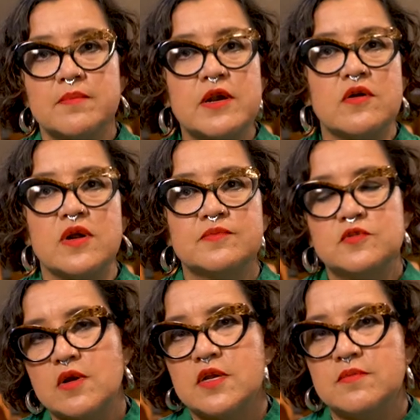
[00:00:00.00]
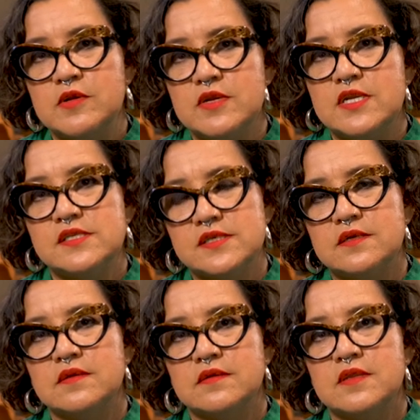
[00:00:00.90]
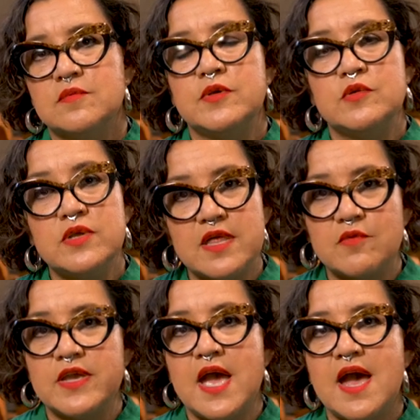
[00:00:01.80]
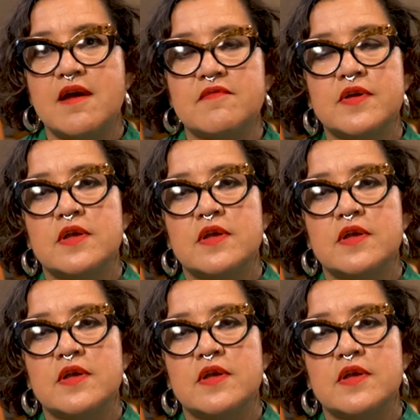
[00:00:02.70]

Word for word: a mirror up to our communities and the beauty that we have,